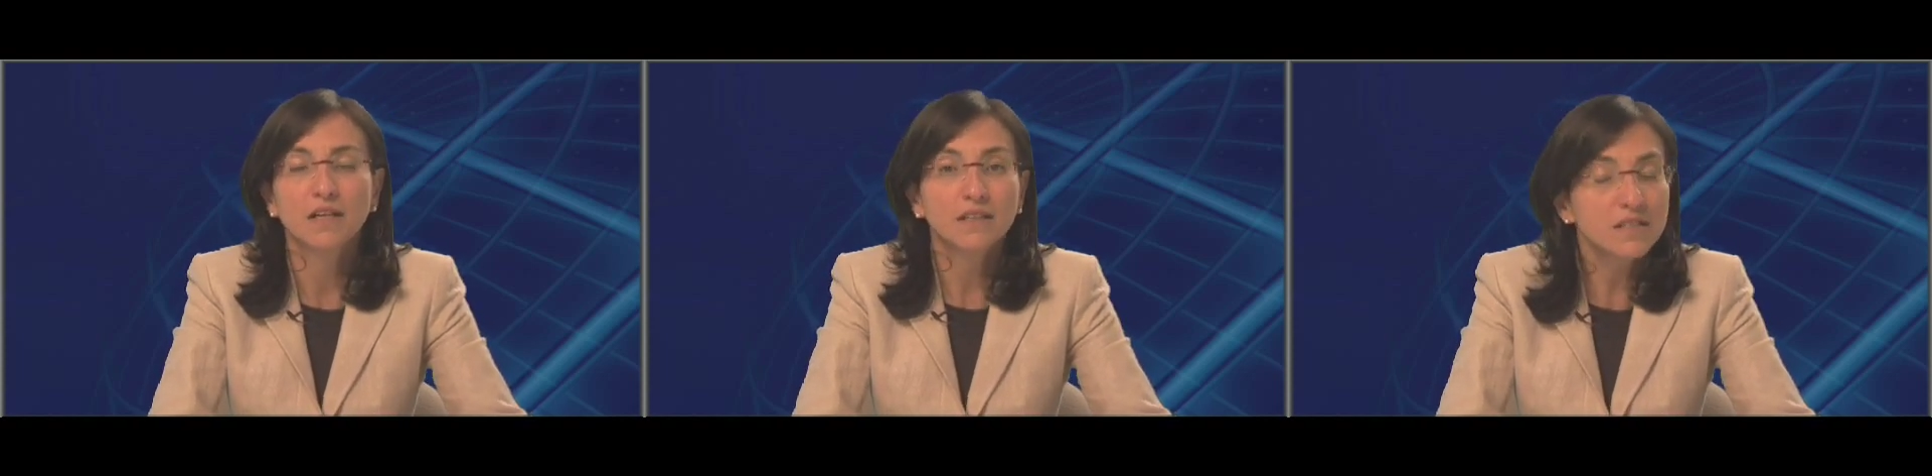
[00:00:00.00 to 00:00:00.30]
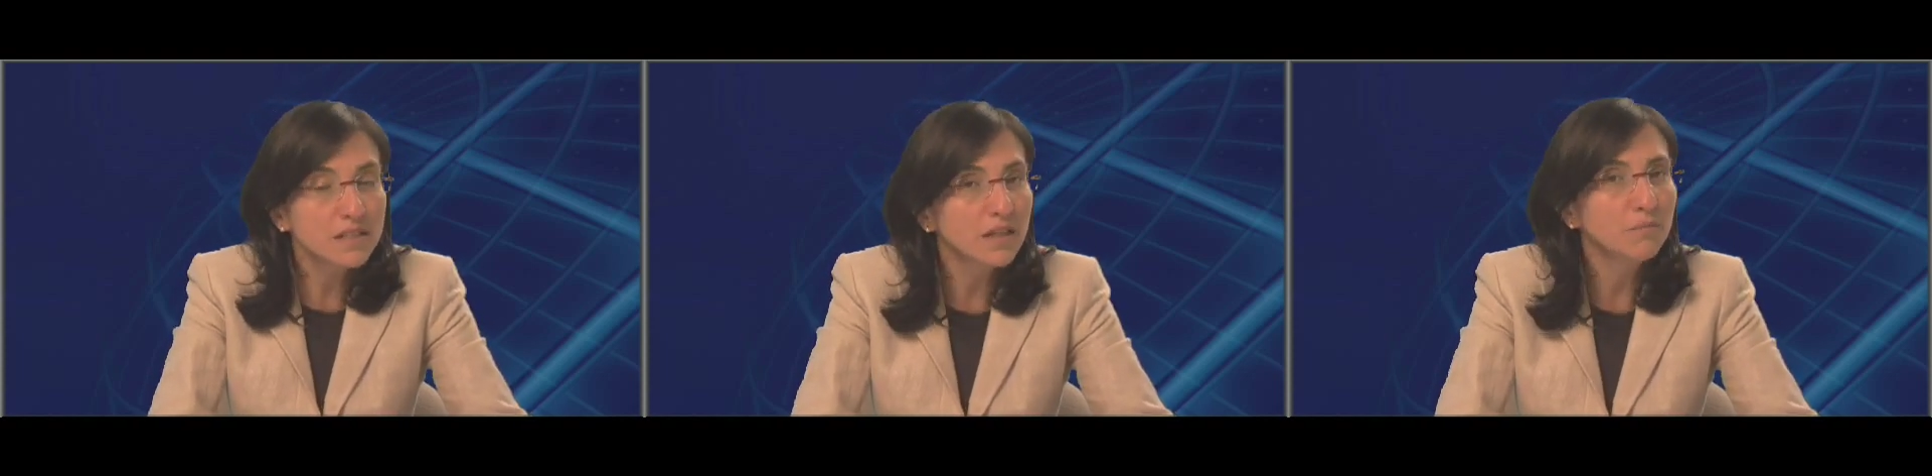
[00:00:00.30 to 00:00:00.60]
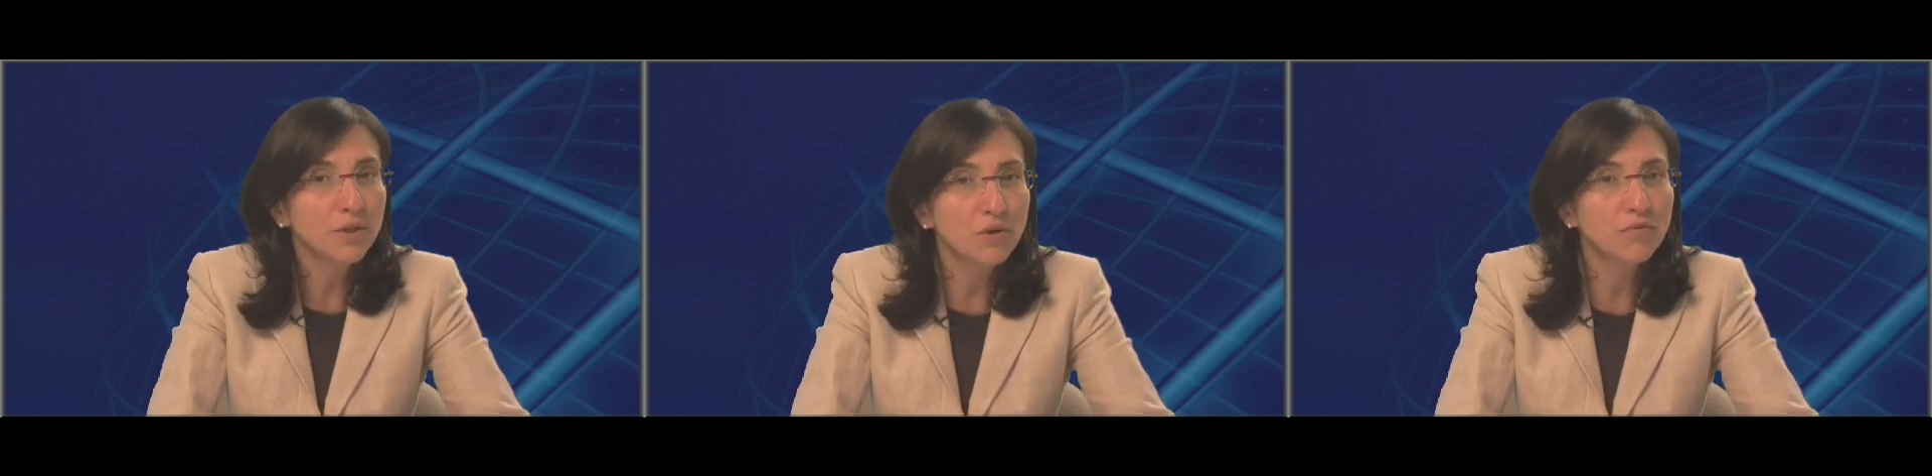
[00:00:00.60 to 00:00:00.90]
This can
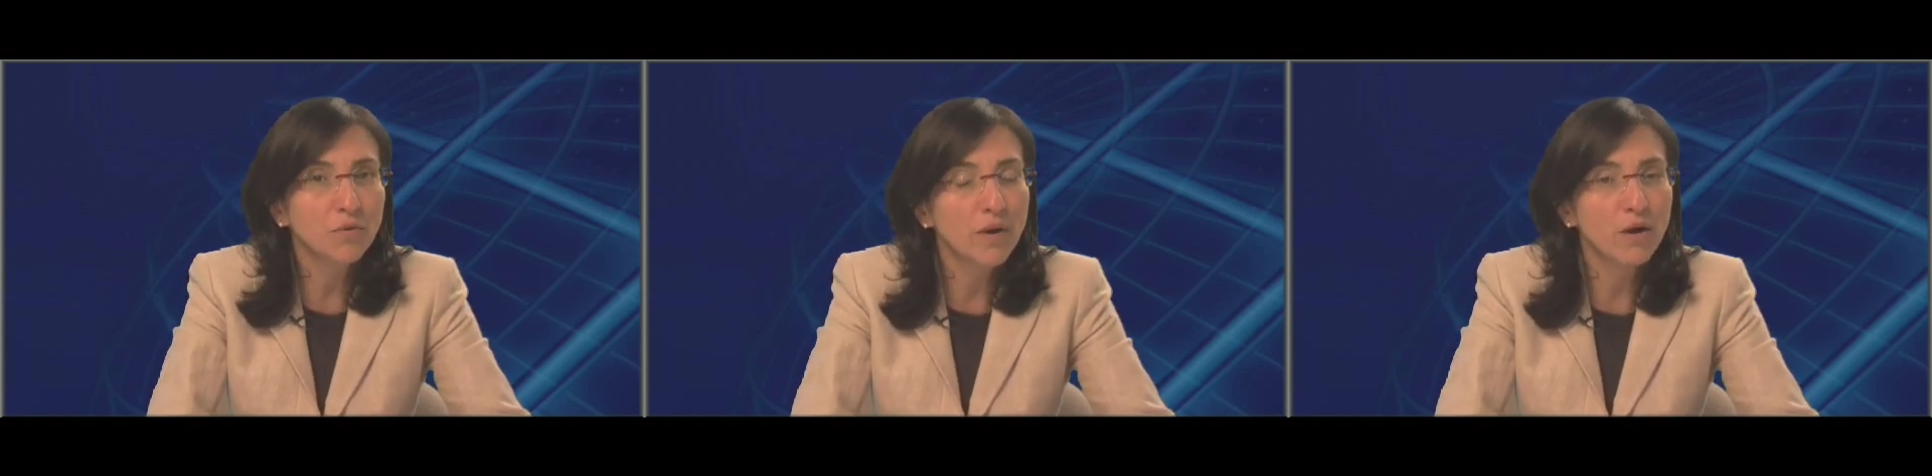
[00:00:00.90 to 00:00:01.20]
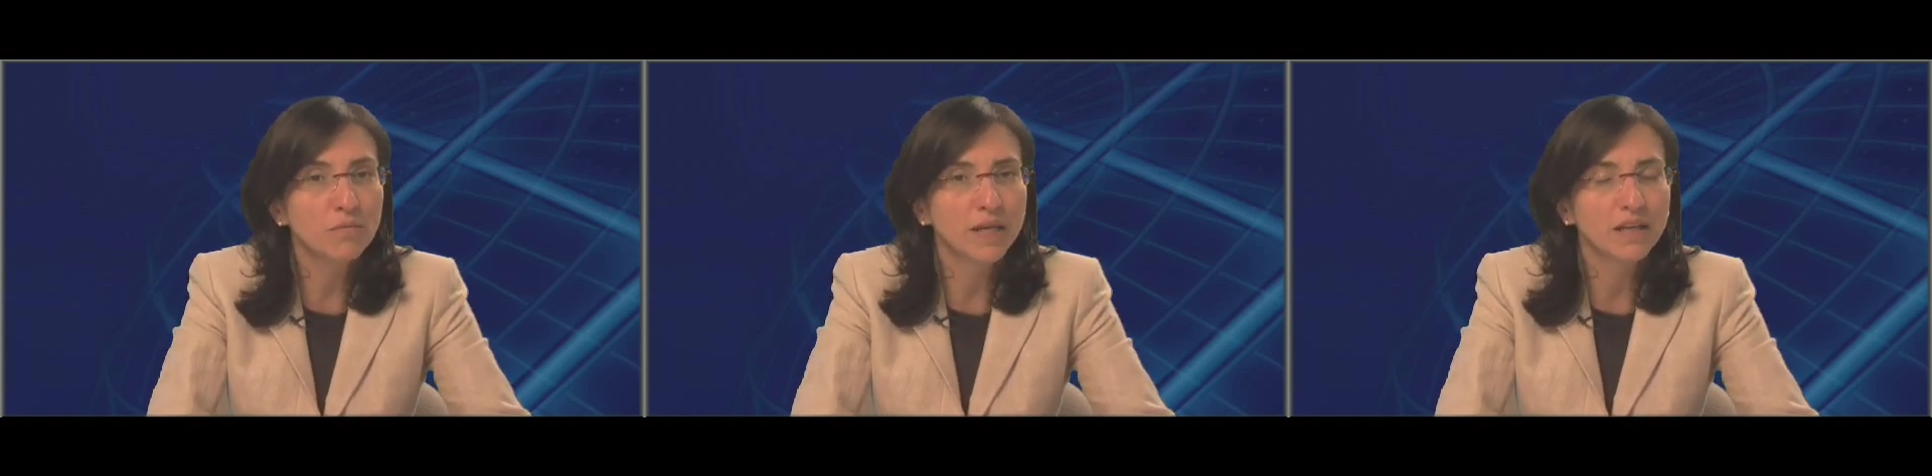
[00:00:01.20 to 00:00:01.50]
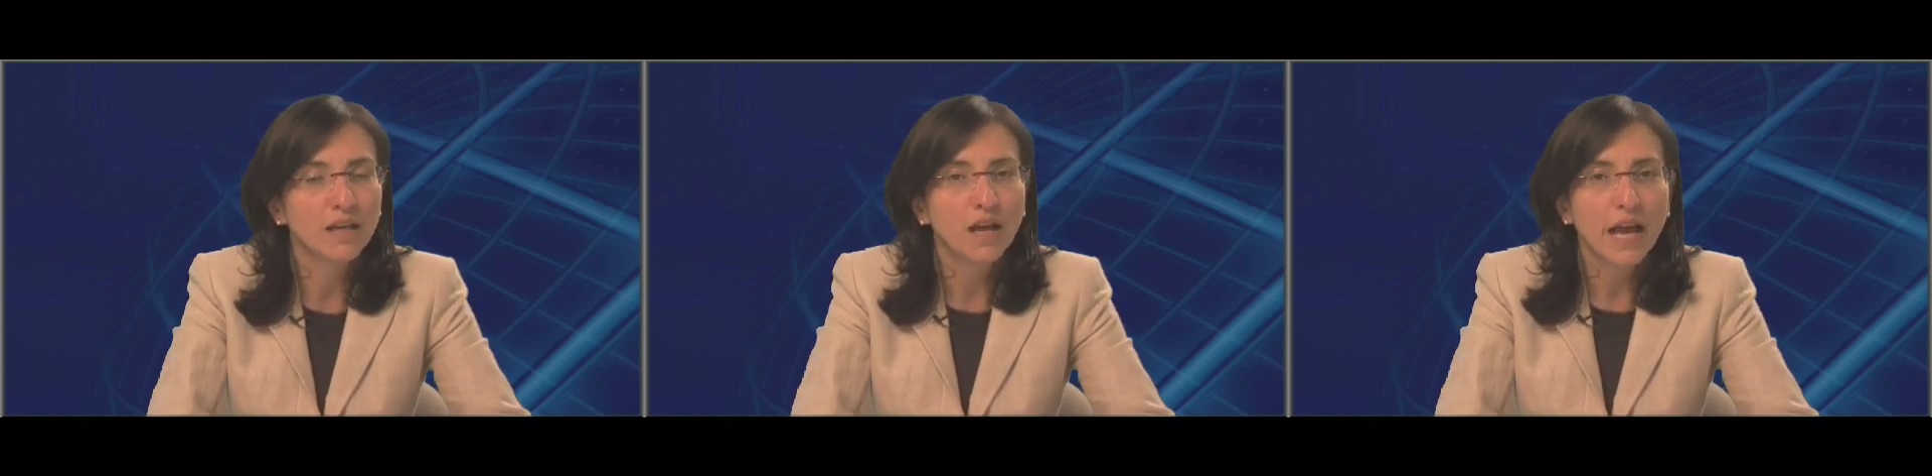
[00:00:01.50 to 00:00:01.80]
be overwhelming
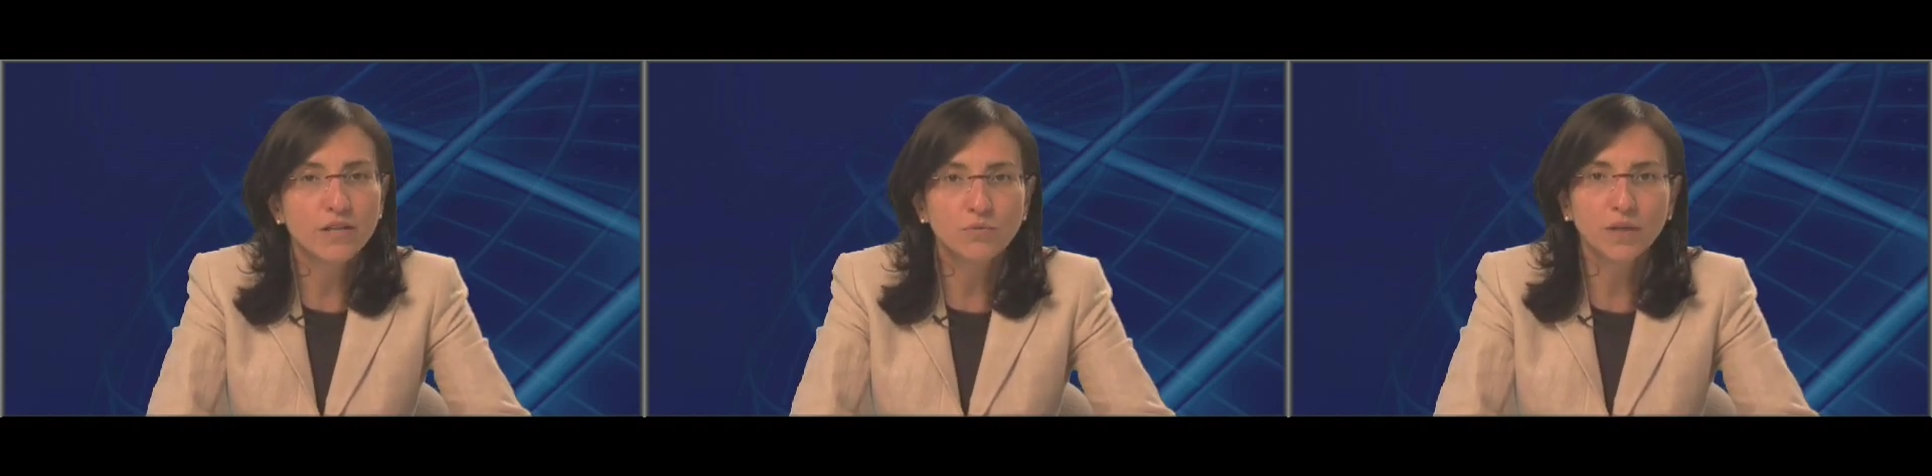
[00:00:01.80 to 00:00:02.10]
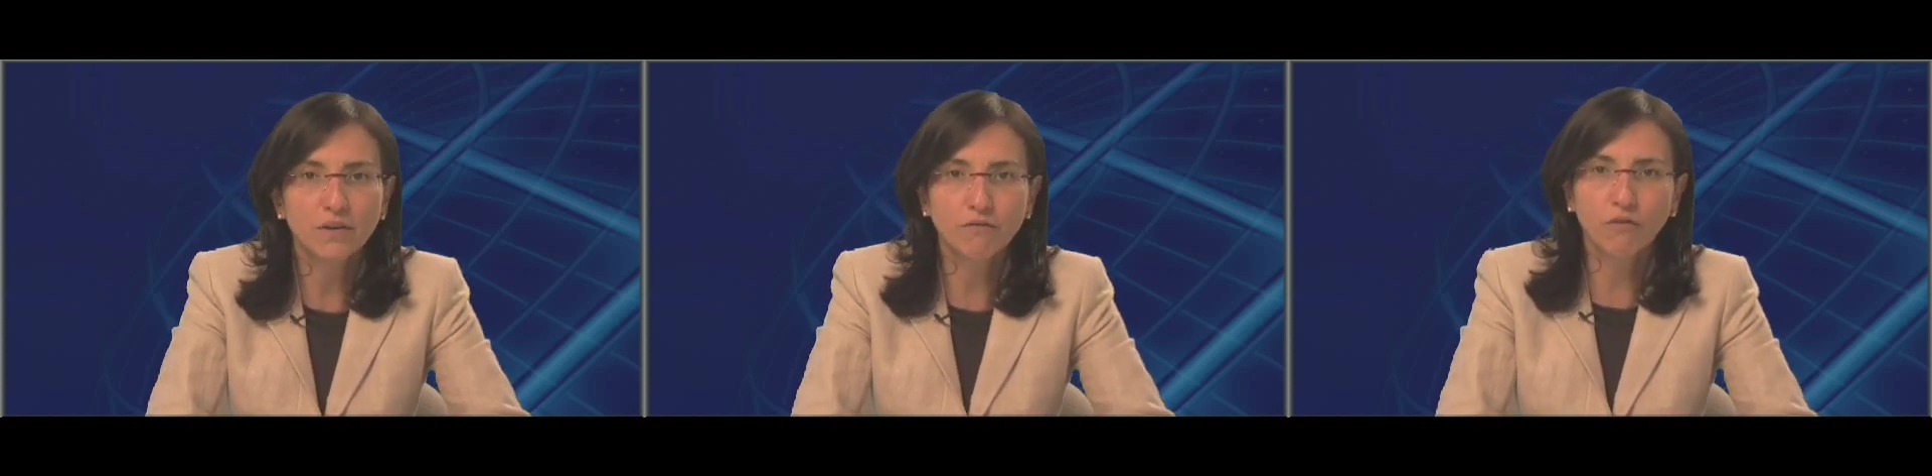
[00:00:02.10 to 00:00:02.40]
as we are